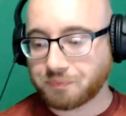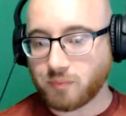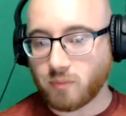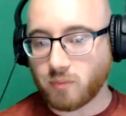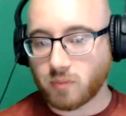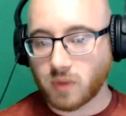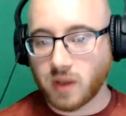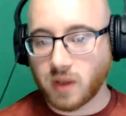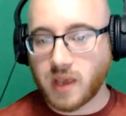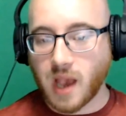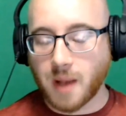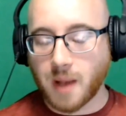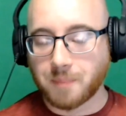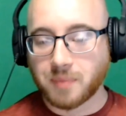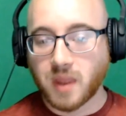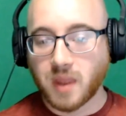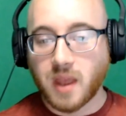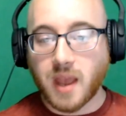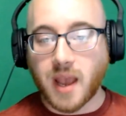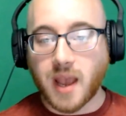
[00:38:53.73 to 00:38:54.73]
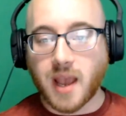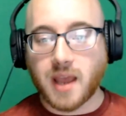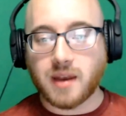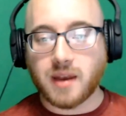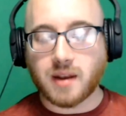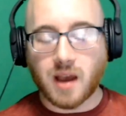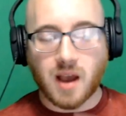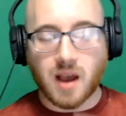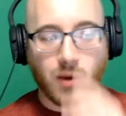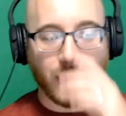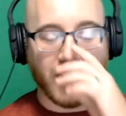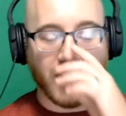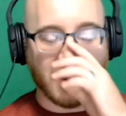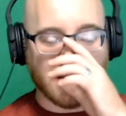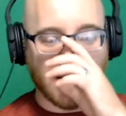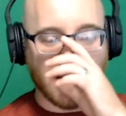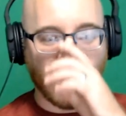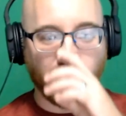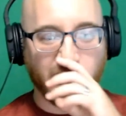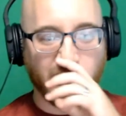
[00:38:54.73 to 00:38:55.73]
Yeah, and we
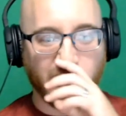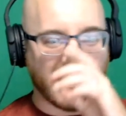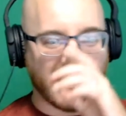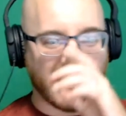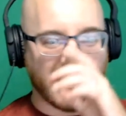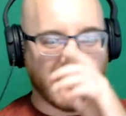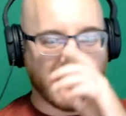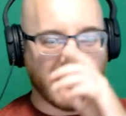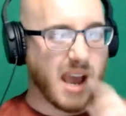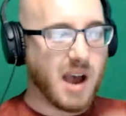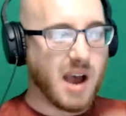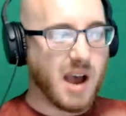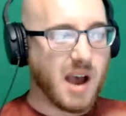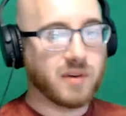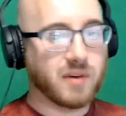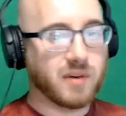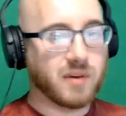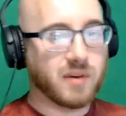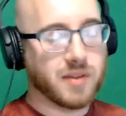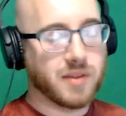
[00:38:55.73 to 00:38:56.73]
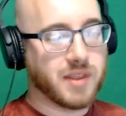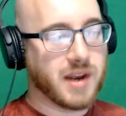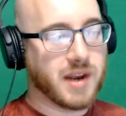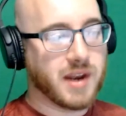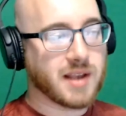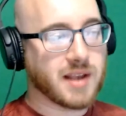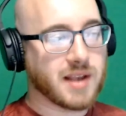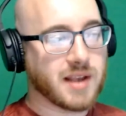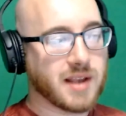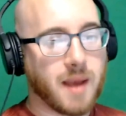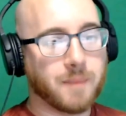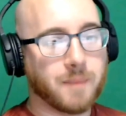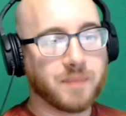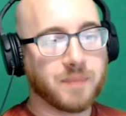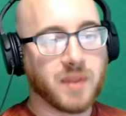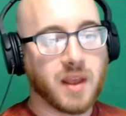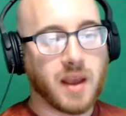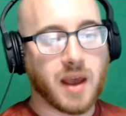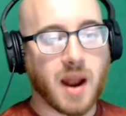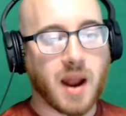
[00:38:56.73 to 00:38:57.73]
also went downtown the next day,
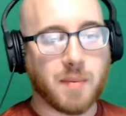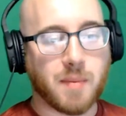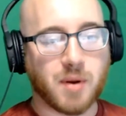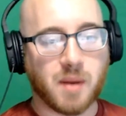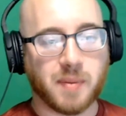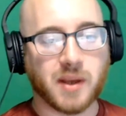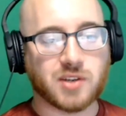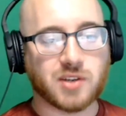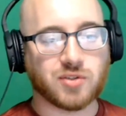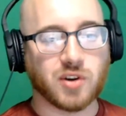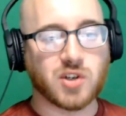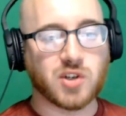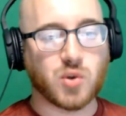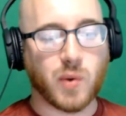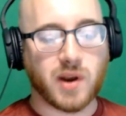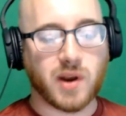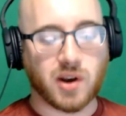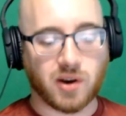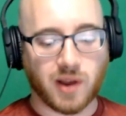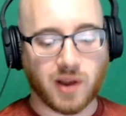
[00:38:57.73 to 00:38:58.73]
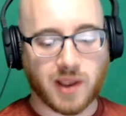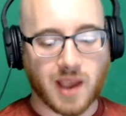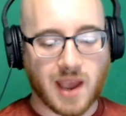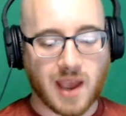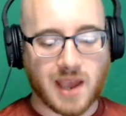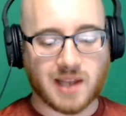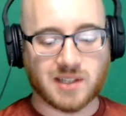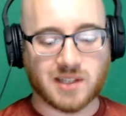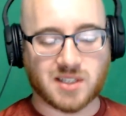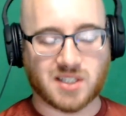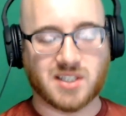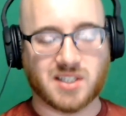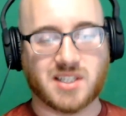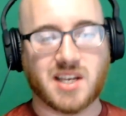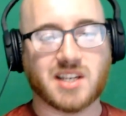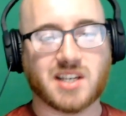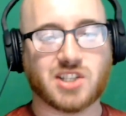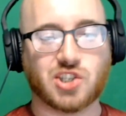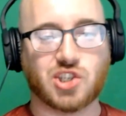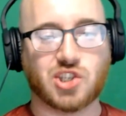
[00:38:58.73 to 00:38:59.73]
and I put a picture on Twitter. Like I had
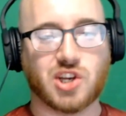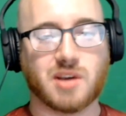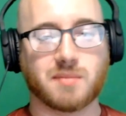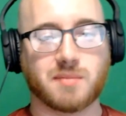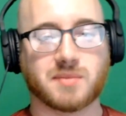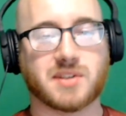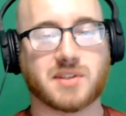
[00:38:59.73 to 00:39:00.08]
6 gyms that were